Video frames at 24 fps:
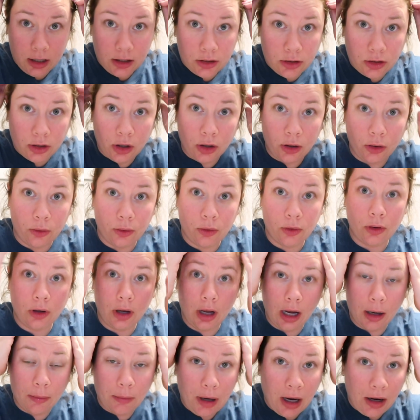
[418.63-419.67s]
So
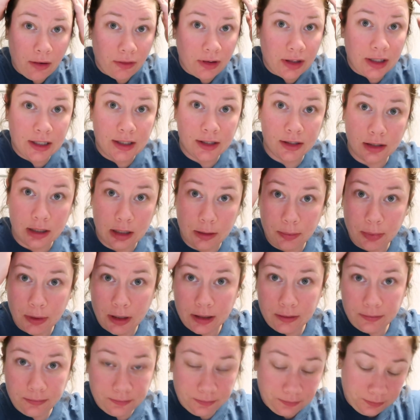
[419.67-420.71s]
I'm not really
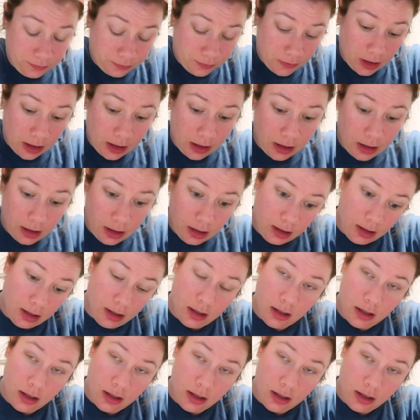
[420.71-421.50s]
sleeping like